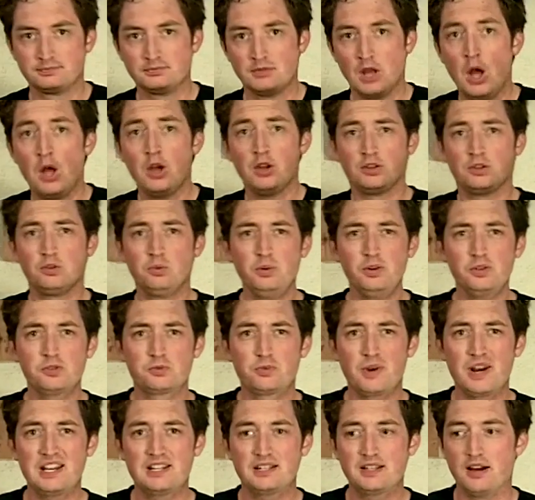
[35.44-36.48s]
So where does
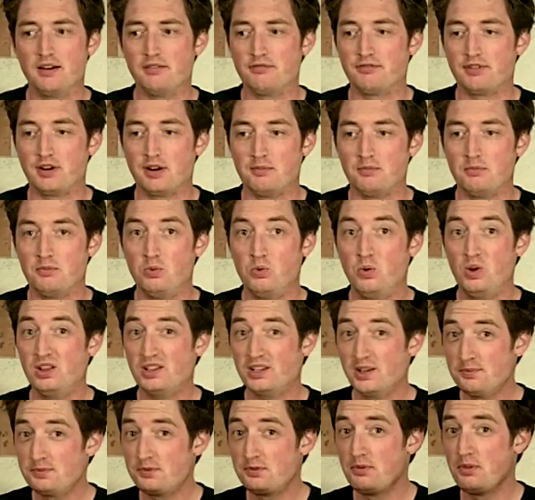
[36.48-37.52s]
rain come from? Well,
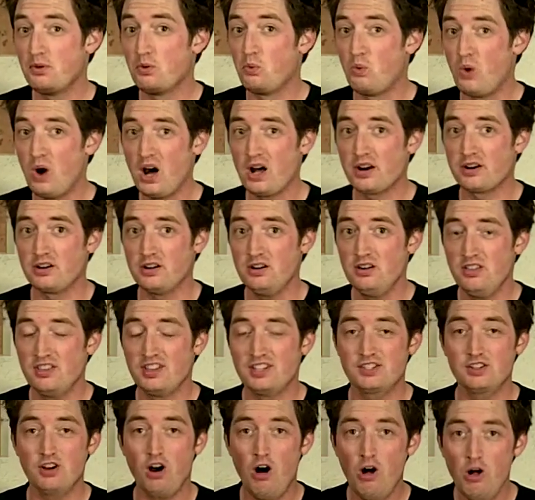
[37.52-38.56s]
it comes from the water
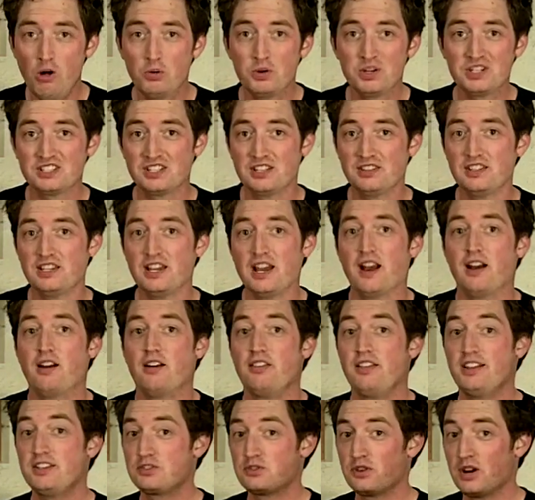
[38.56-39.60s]
that's always in the
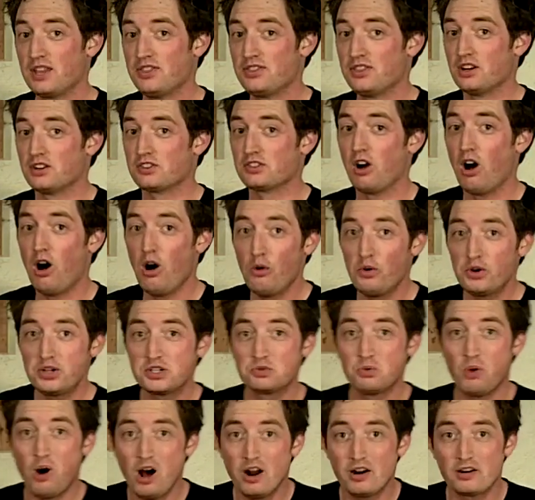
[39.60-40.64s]
air. That's right, there's
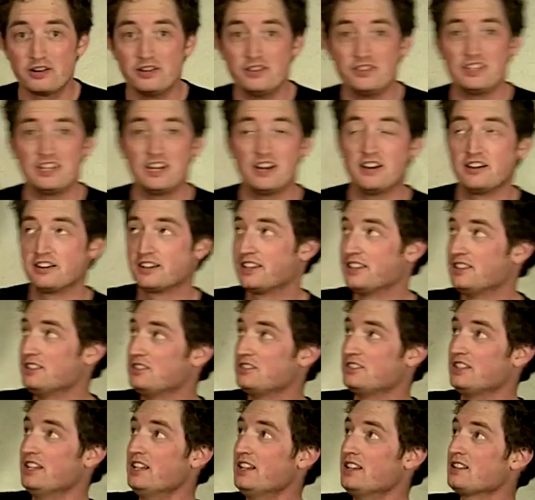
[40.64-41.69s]
always water in the air. Can you
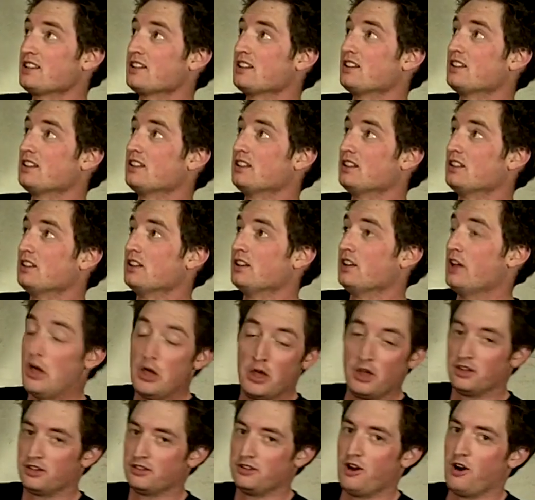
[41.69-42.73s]
see it?
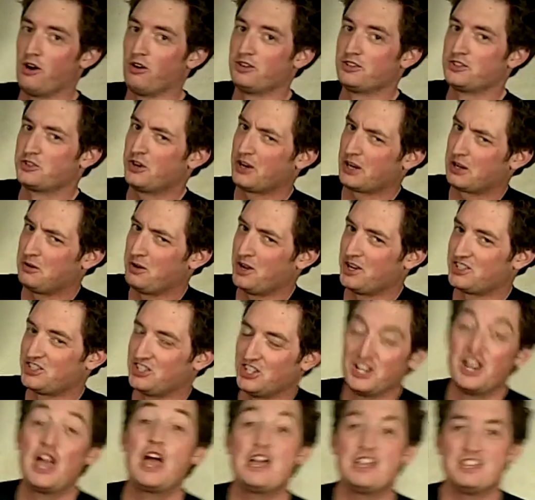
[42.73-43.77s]
No, trick
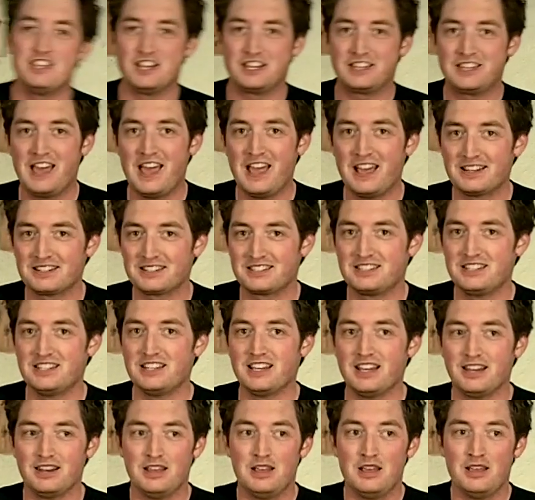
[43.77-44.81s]
question. You can't
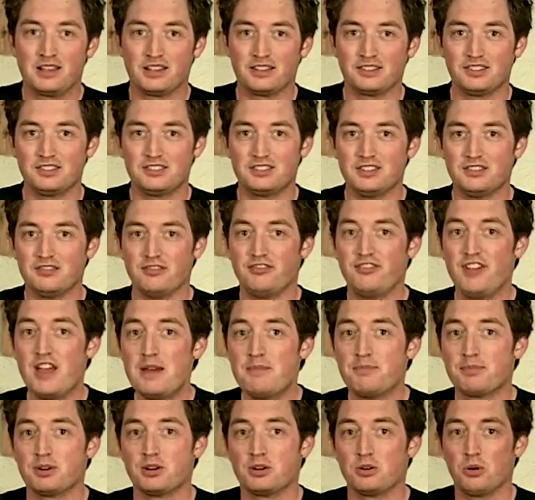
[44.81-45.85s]
see it because it's in
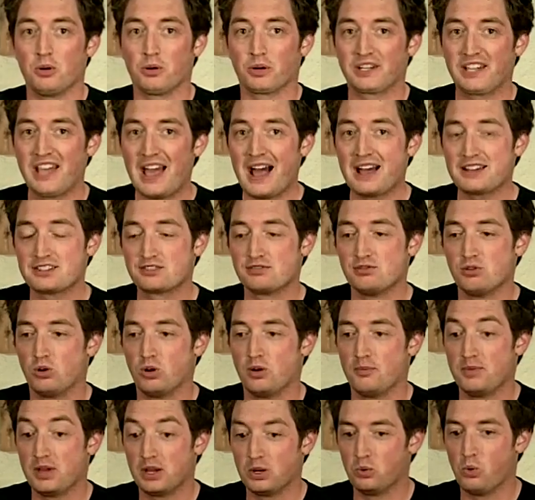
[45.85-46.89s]
vapor or gas
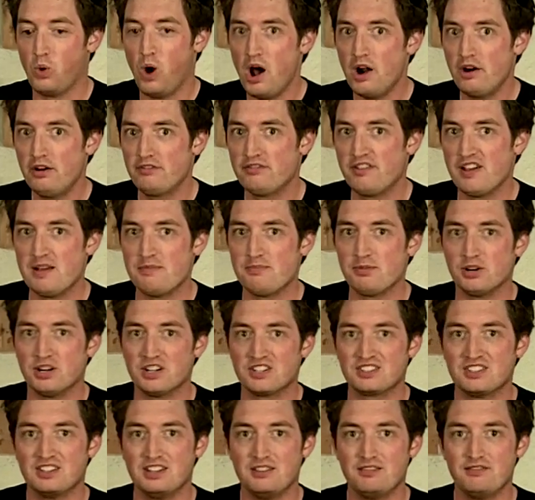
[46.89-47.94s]
form, and water vapor
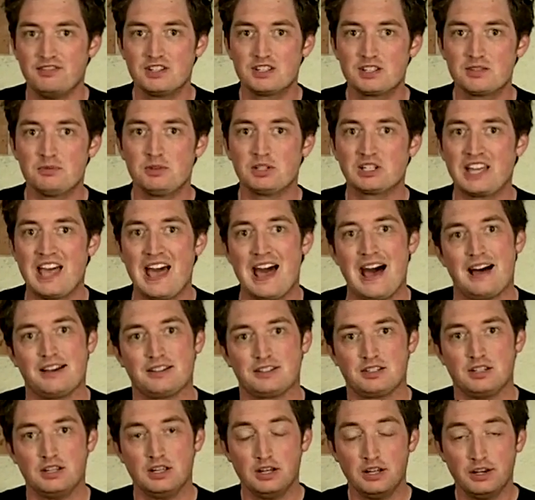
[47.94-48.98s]
is an invisible
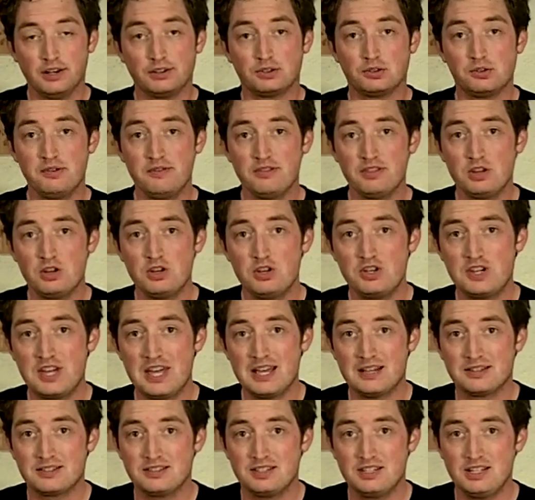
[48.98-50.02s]
gas. So even though you
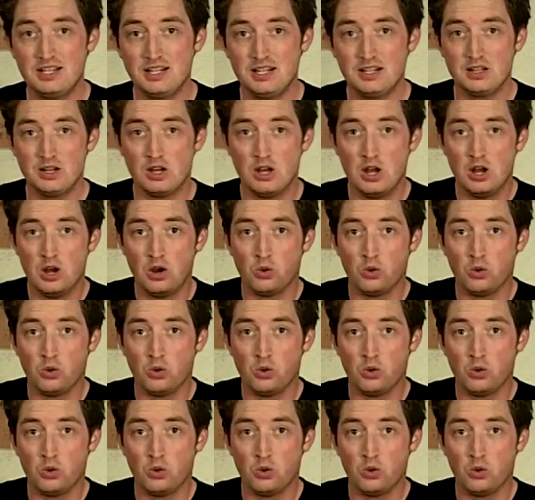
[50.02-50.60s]
can't see it,